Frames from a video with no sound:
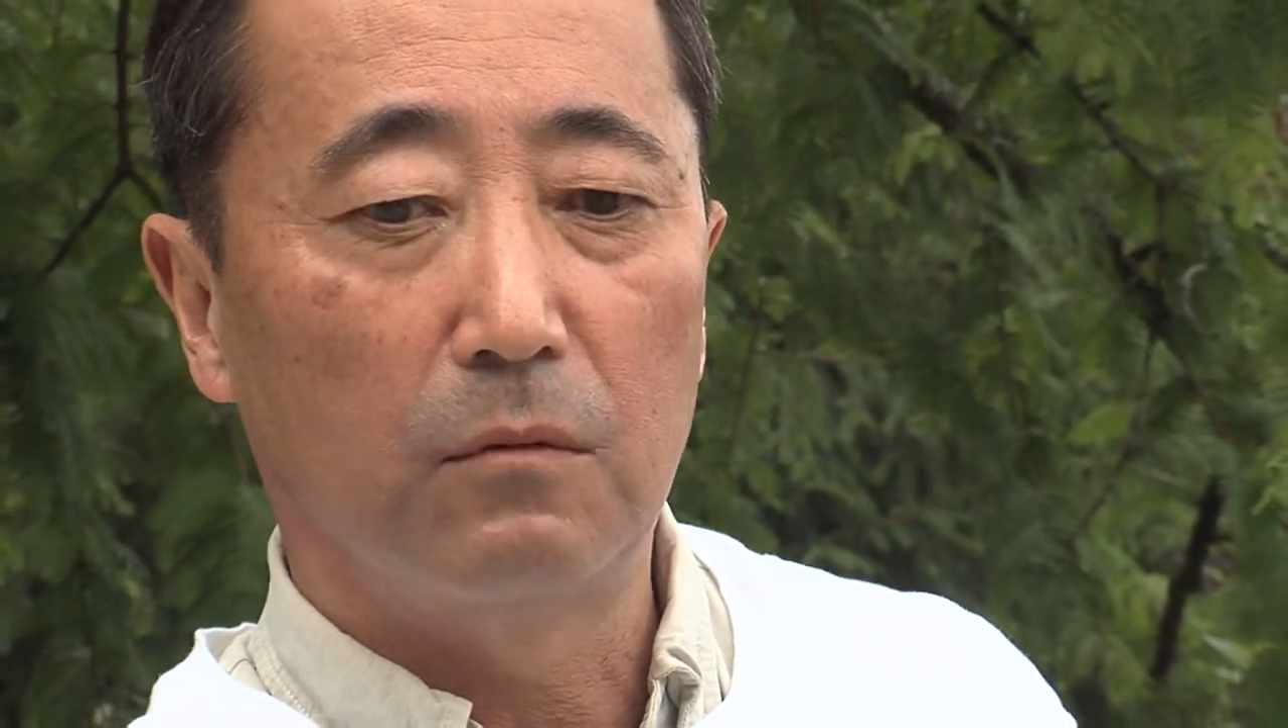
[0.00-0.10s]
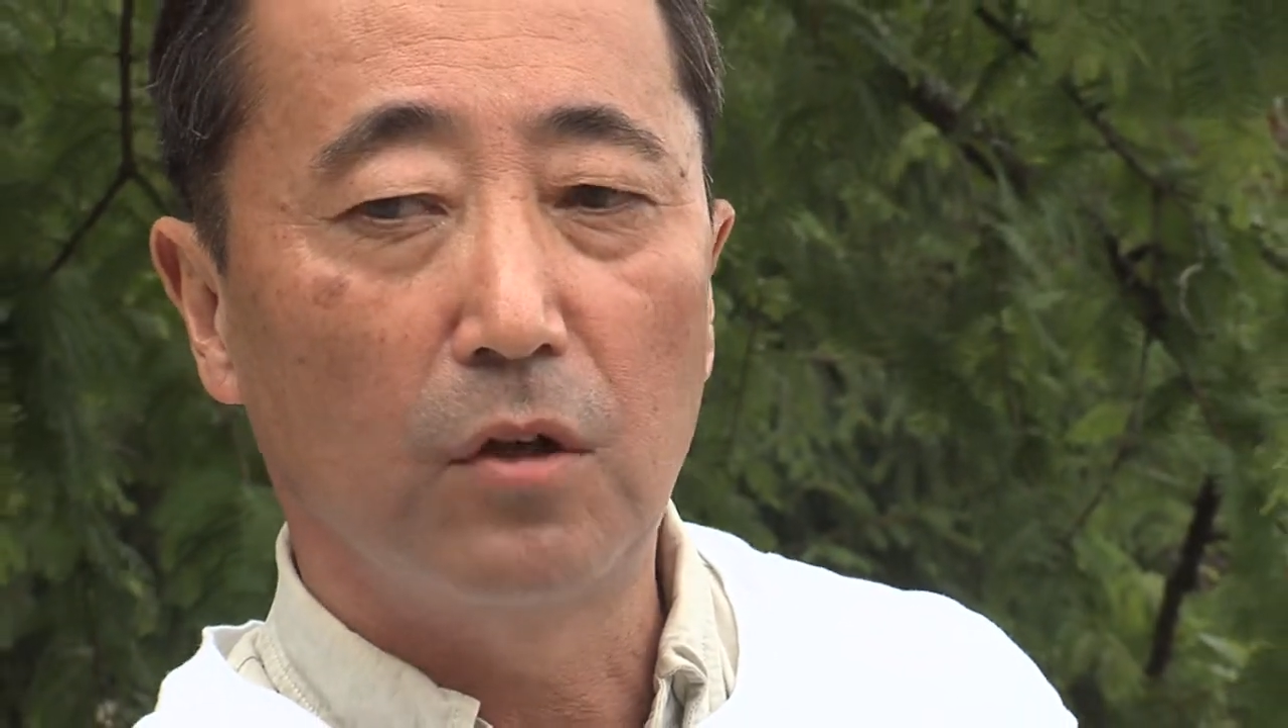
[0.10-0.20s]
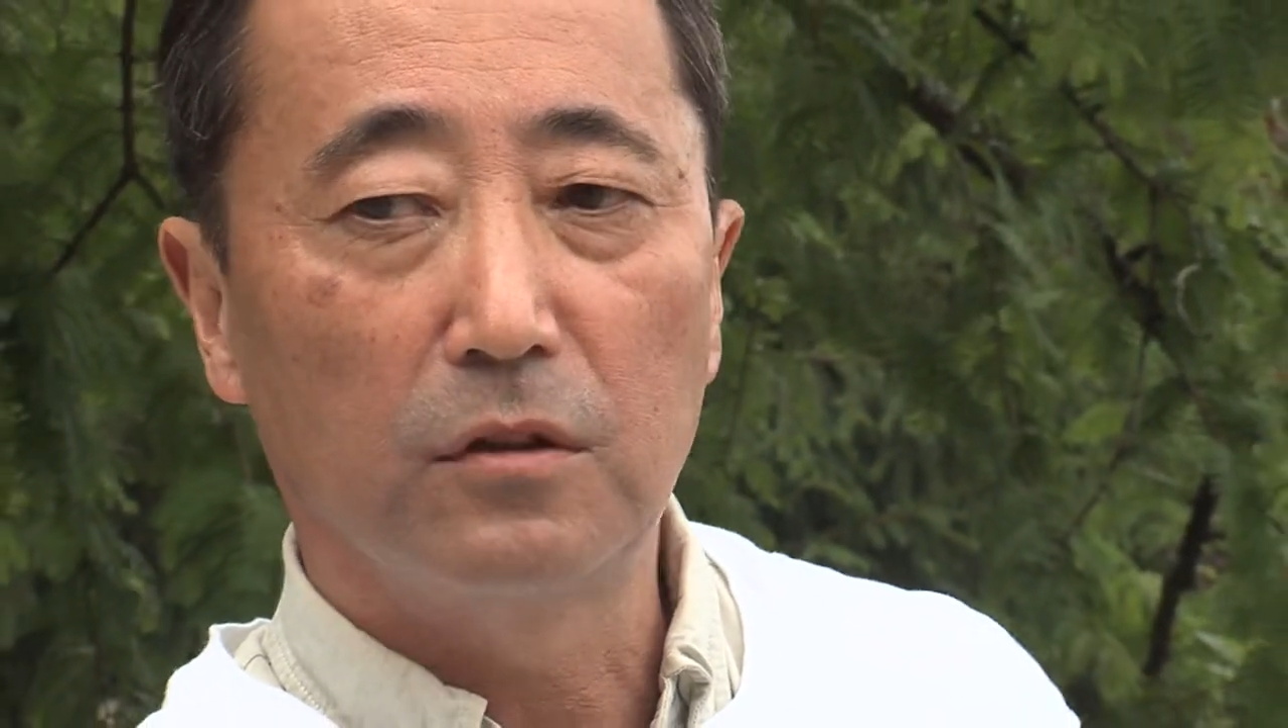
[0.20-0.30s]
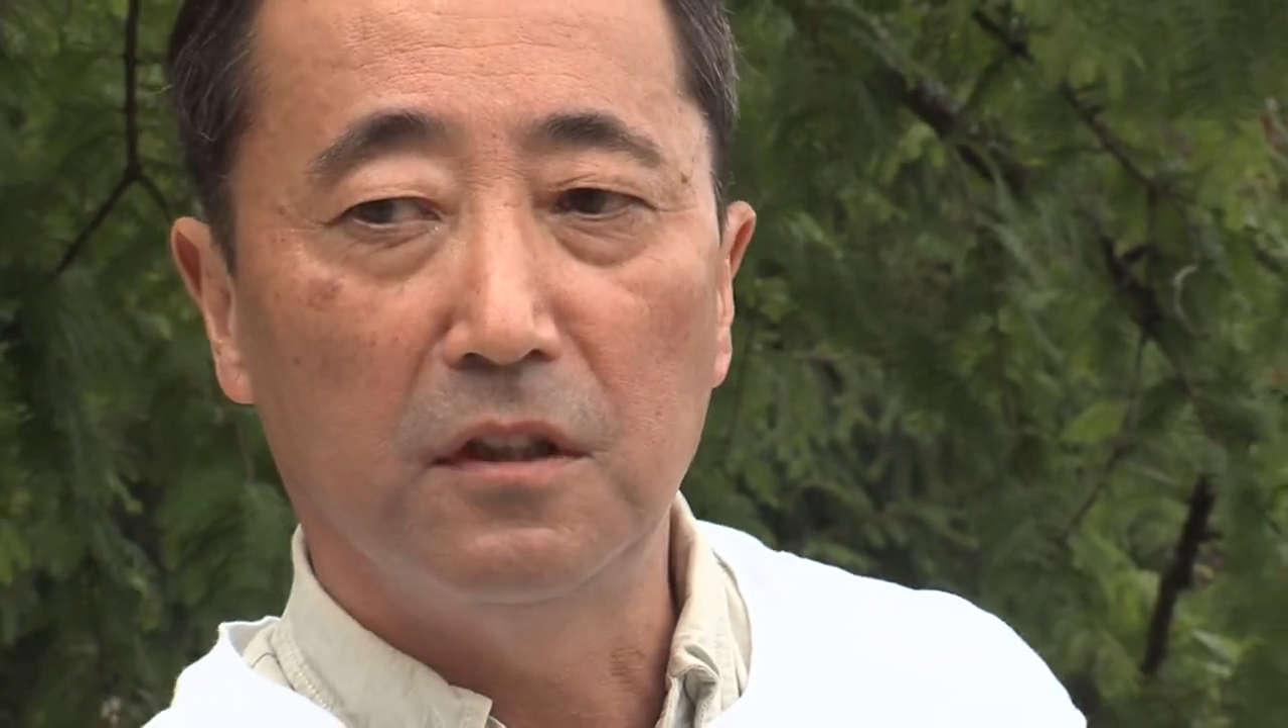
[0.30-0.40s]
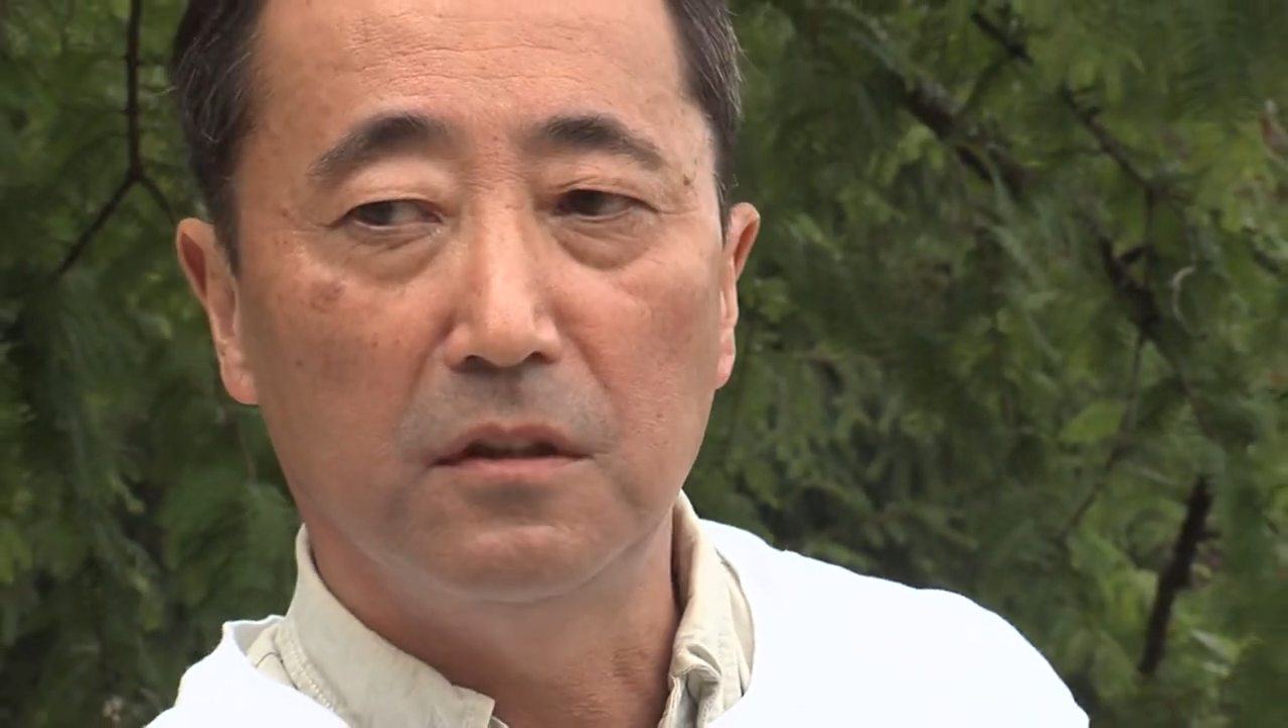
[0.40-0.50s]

lost